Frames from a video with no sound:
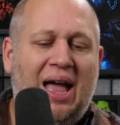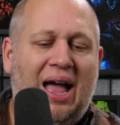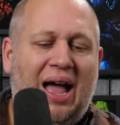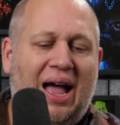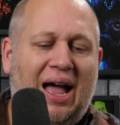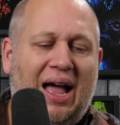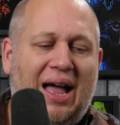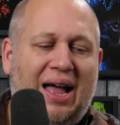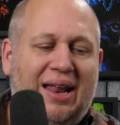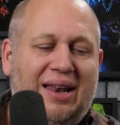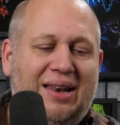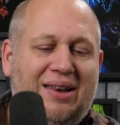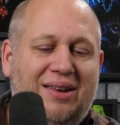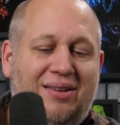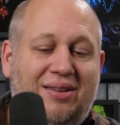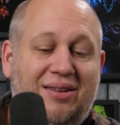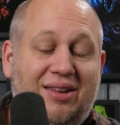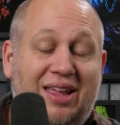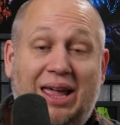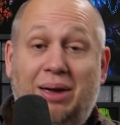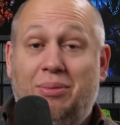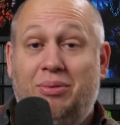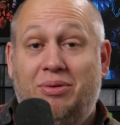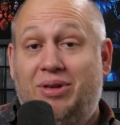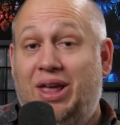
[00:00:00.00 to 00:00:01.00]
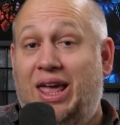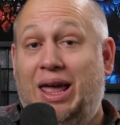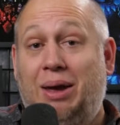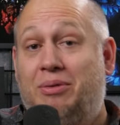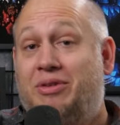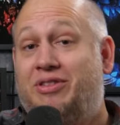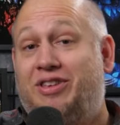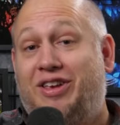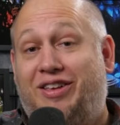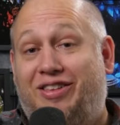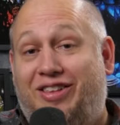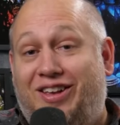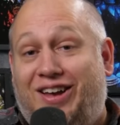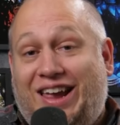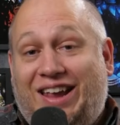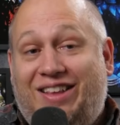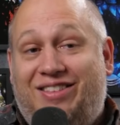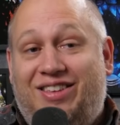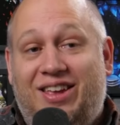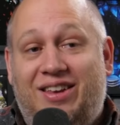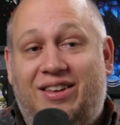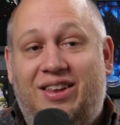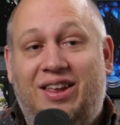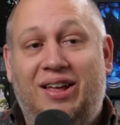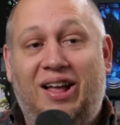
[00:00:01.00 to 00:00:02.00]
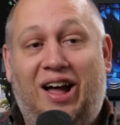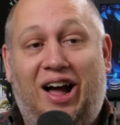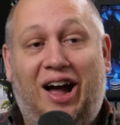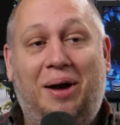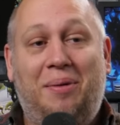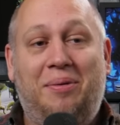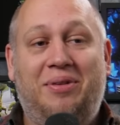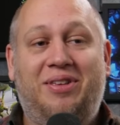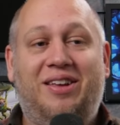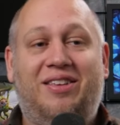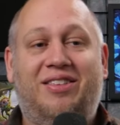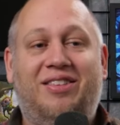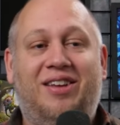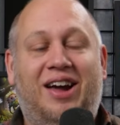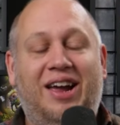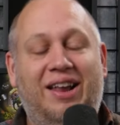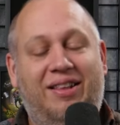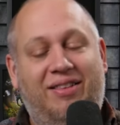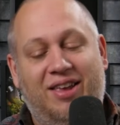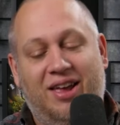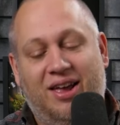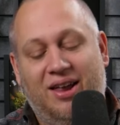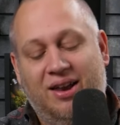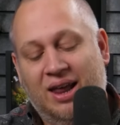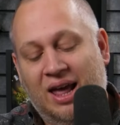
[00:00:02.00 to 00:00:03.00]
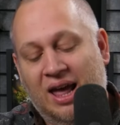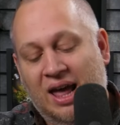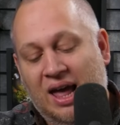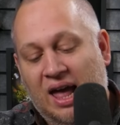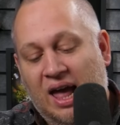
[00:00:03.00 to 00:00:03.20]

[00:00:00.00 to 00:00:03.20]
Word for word: And he was he was excited. I was excited.